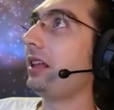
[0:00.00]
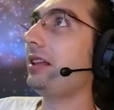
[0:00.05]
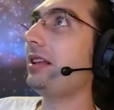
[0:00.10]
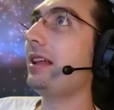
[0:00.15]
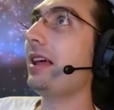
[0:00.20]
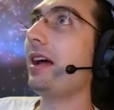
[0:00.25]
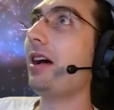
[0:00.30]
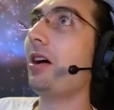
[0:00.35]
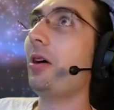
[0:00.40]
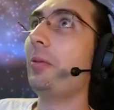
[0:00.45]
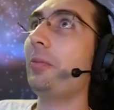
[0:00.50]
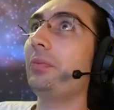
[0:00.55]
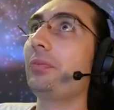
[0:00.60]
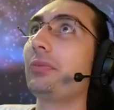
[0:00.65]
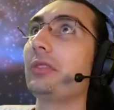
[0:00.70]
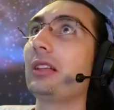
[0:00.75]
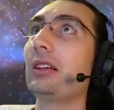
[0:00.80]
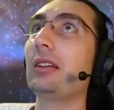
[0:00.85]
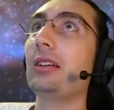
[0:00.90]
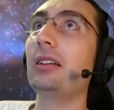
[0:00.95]
Now,
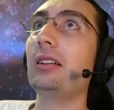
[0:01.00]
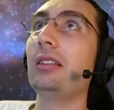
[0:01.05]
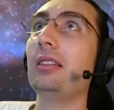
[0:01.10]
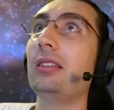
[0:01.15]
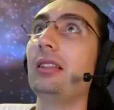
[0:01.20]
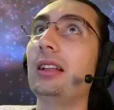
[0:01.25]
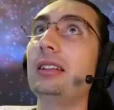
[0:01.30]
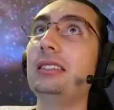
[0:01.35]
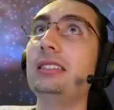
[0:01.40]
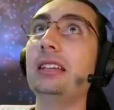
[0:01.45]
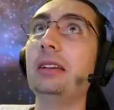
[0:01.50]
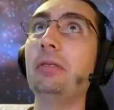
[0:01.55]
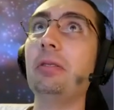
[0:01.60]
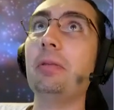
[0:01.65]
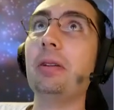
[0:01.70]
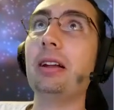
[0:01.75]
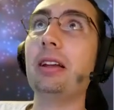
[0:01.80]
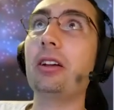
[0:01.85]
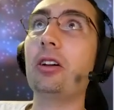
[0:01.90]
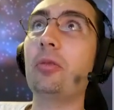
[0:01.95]
let's say we
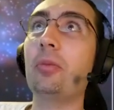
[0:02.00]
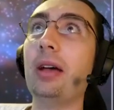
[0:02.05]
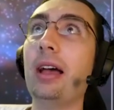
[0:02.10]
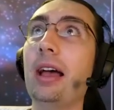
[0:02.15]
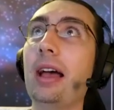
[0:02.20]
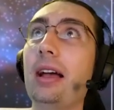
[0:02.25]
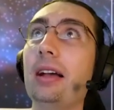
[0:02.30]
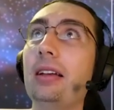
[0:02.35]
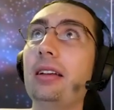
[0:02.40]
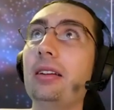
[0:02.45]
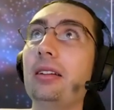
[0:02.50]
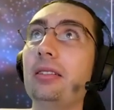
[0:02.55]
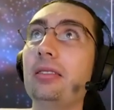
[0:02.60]
want to go back